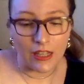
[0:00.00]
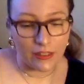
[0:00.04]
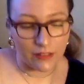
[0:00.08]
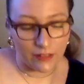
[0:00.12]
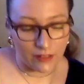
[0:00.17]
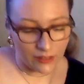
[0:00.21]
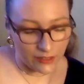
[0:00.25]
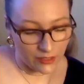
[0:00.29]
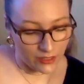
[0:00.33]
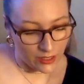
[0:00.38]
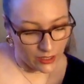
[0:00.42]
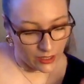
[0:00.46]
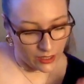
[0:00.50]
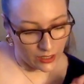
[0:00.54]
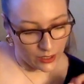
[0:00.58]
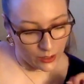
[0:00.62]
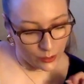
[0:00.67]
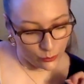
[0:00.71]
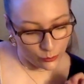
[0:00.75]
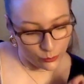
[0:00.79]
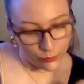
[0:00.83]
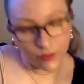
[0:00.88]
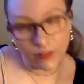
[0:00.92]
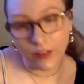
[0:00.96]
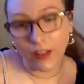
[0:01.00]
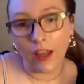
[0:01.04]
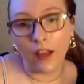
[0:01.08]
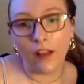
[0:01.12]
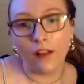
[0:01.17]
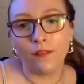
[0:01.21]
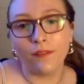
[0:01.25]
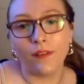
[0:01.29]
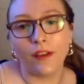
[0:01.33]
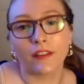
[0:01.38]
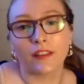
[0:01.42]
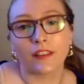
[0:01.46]
like, when the
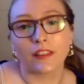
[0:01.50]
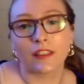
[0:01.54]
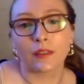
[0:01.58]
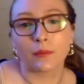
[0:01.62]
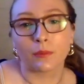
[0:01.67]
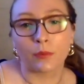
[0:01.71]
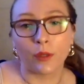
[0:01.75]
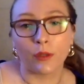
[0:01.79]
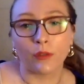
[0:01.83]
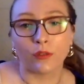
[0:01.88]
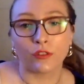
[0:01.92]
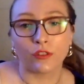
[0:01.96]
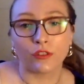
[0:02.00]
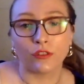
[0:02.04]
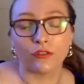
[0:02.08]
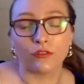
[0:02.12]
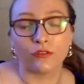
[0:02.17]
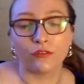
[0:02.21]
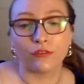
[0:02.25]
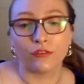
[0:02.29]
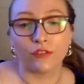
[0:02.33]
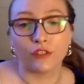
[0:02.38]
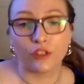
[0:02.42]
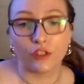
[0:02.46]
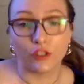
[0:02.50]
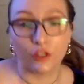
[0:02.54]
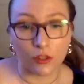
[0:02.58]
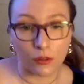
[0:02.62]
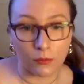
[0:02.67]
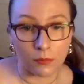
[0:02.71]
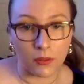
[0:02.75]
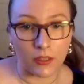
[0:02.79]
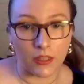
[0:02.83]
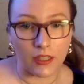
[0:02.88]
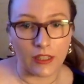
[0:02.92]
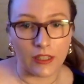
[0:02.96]
Halifax explosion
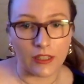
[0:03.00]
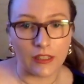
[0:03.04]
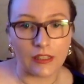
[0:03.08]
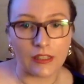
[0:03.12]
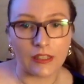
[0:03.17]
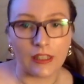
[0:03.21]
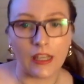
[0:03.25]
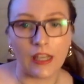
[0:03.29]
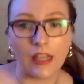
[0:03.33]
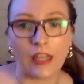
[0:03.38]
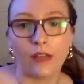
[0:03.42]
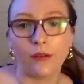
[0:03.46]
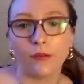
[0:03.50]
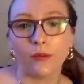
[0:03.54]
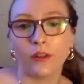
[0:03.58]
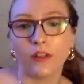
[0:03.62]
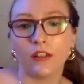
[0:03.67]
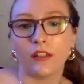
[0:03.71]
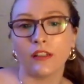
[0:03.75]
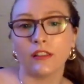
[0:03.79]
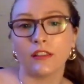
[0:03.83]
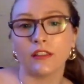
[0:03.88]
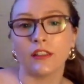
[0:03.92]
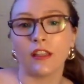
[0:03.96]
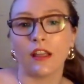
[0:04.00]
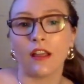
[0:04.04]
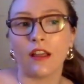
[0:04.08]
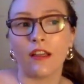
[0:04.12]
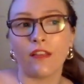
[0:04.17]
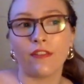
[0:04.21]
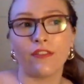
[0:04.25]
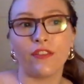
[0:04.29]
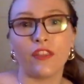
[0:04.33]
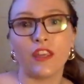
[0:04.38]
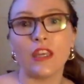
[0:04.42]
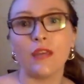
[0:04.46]
took place, it was
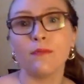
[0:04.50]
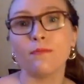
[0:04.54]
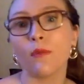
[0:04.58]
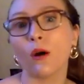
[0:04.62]
the